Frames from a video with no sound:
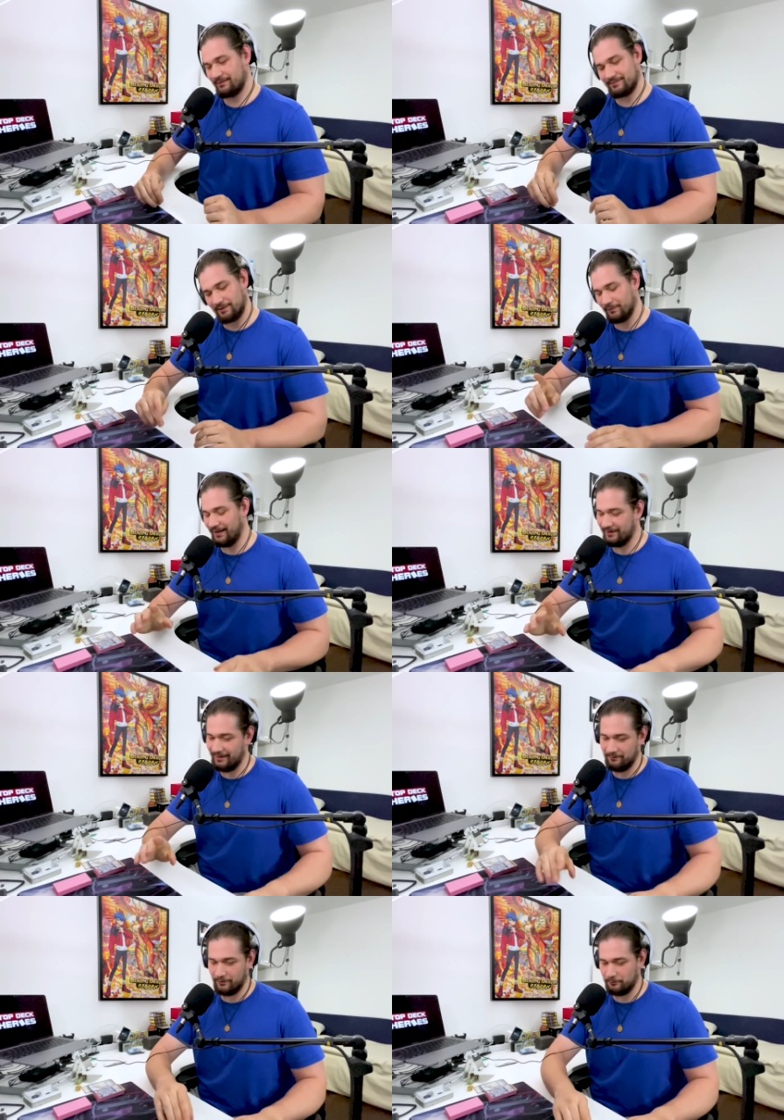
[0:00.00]
Something like
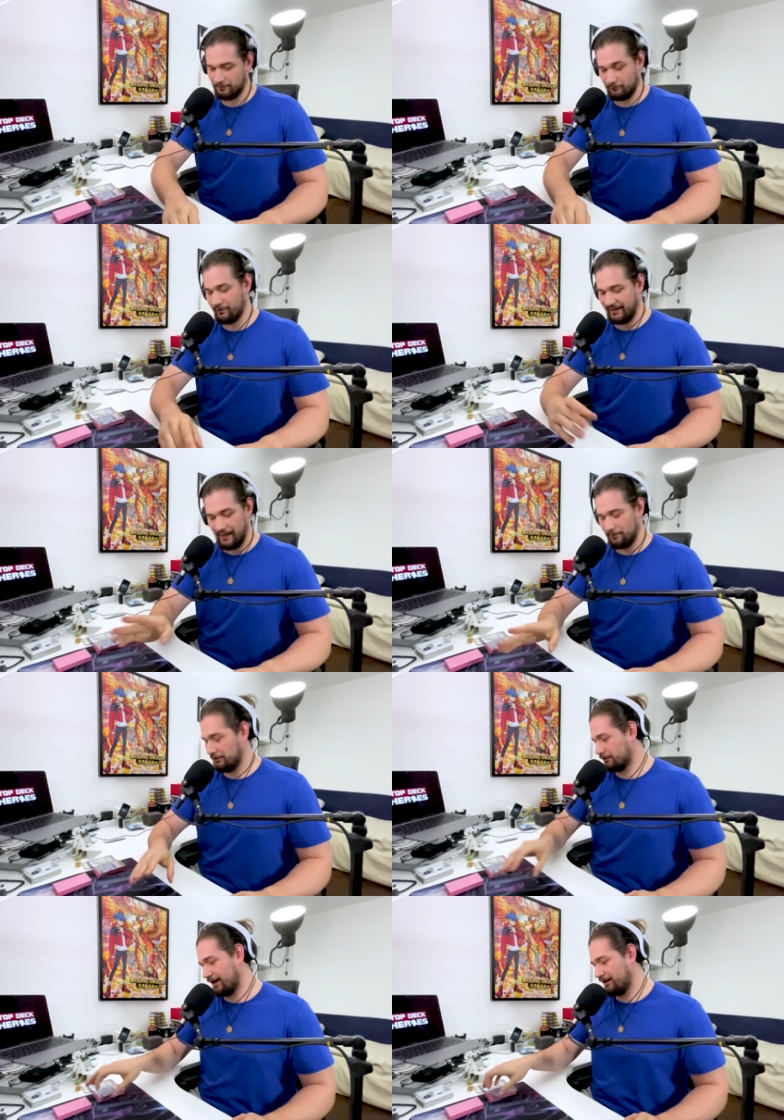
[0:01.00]
that. We're we're
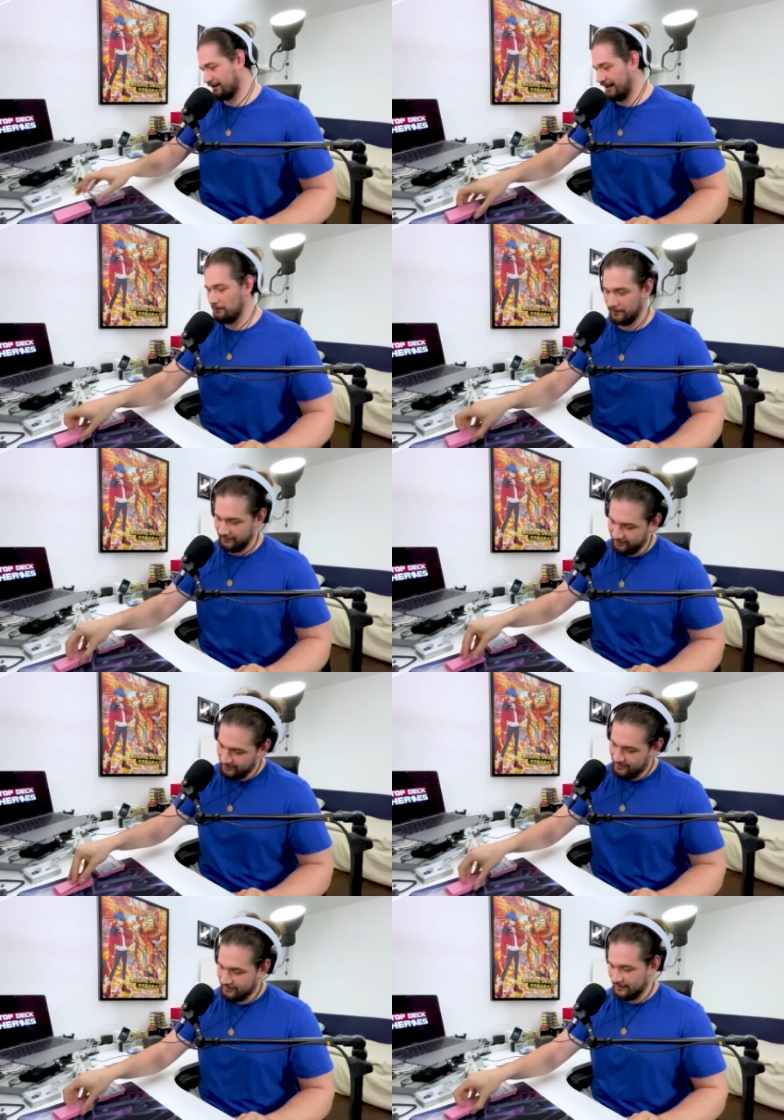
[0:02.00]
gambling. We're hella gambling
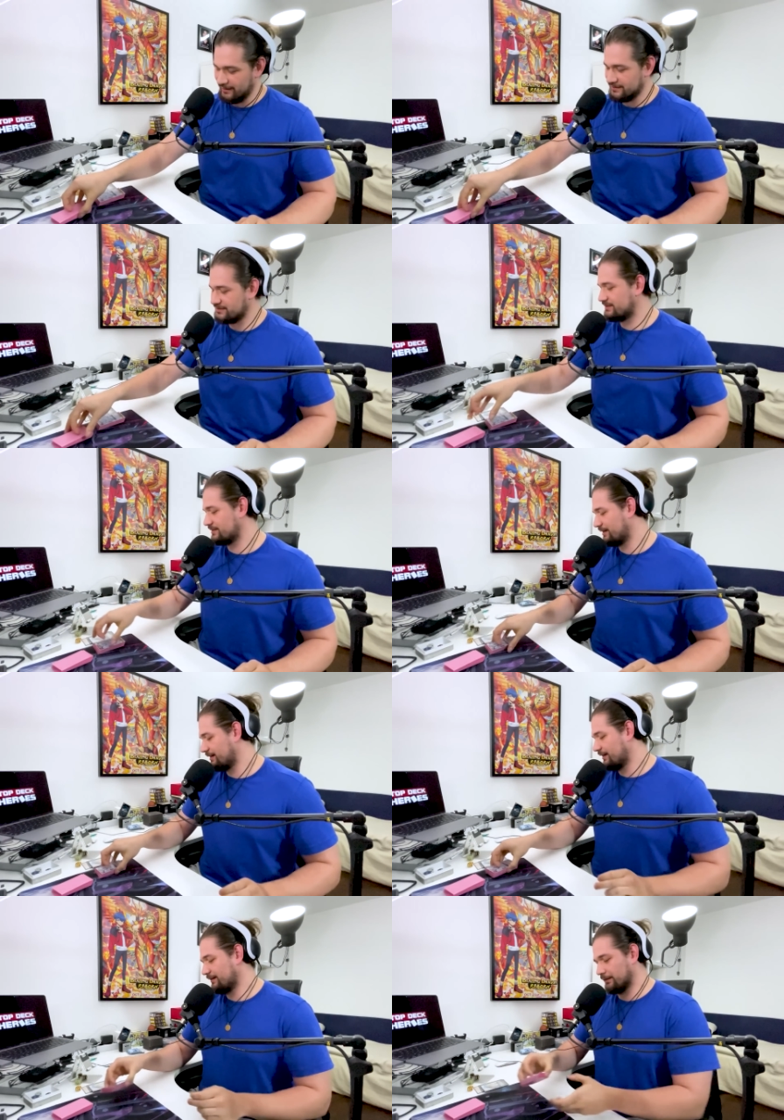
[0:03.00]
because
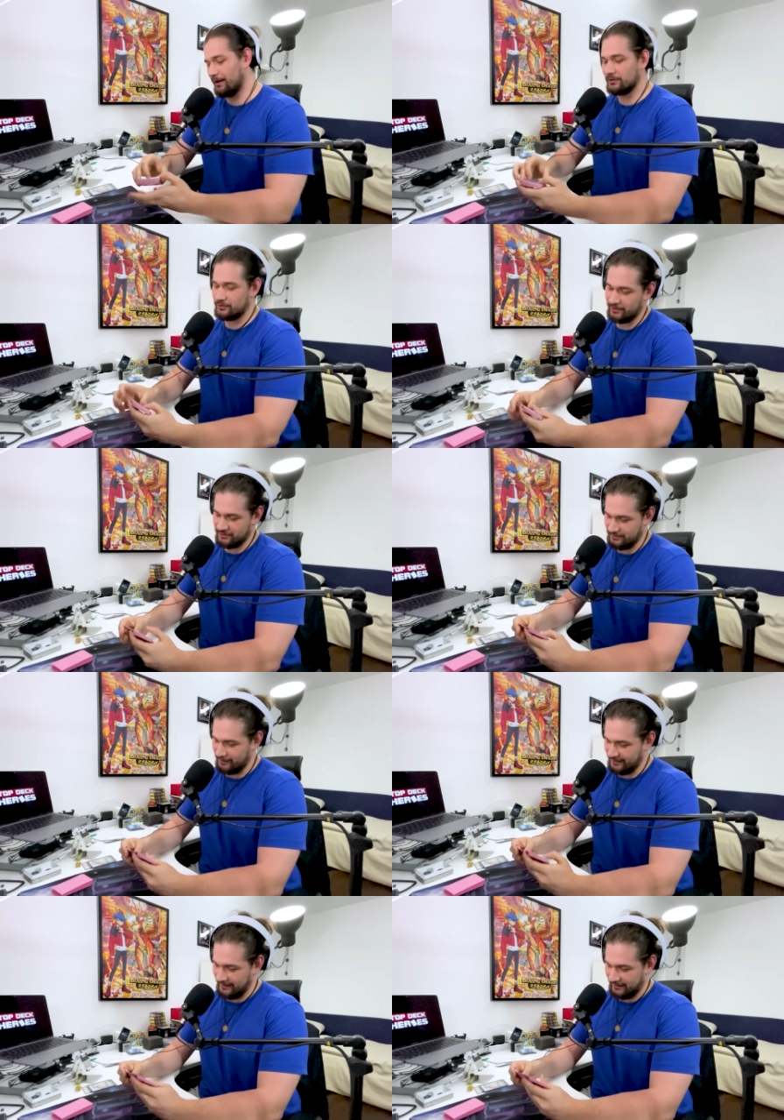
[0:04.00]
the amount of triggers in
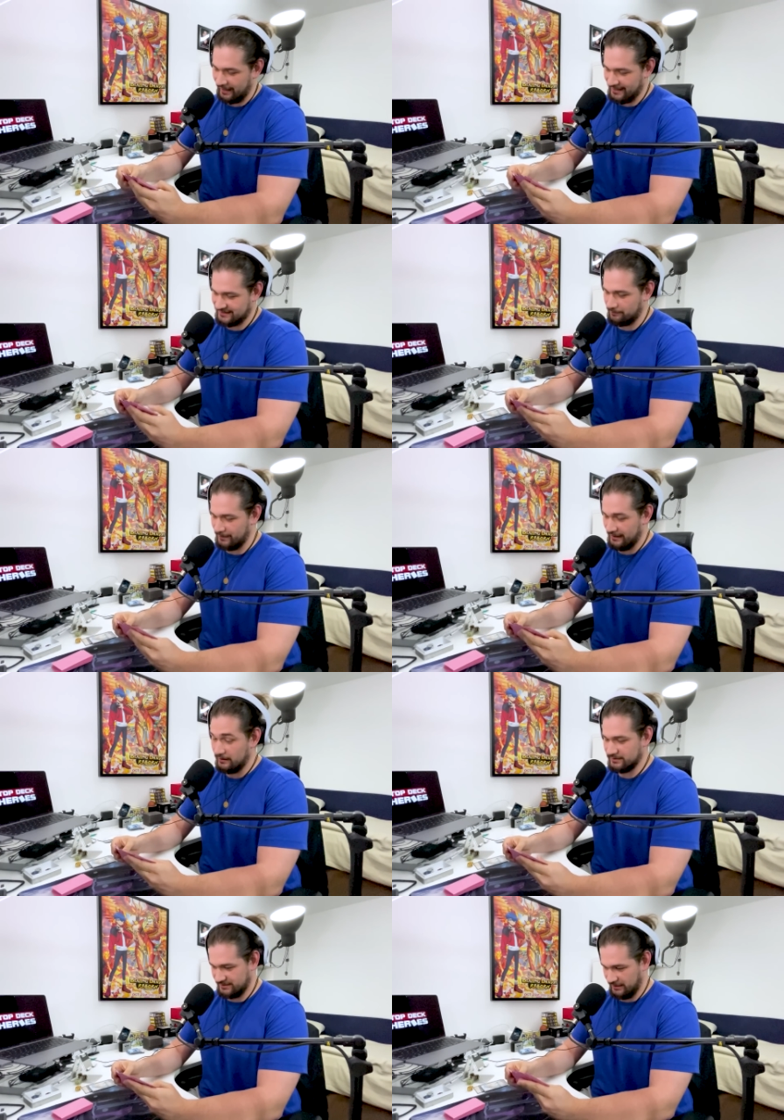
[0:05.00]
my deck has to be
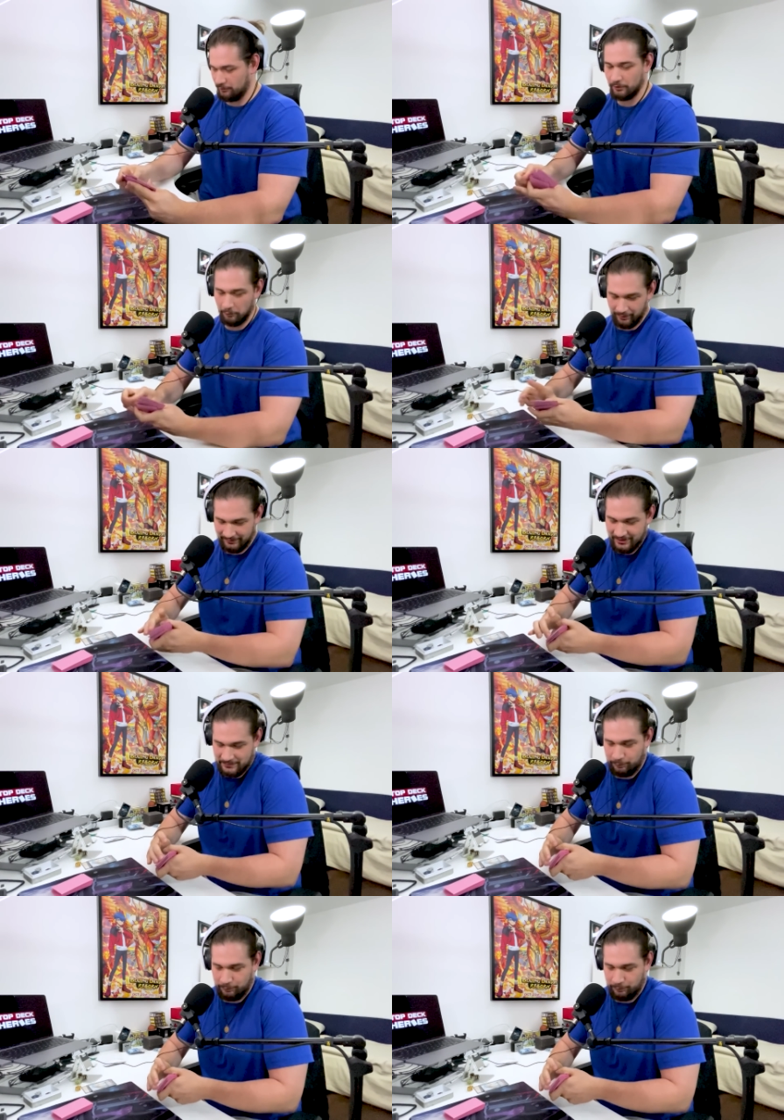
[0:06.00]
zero at this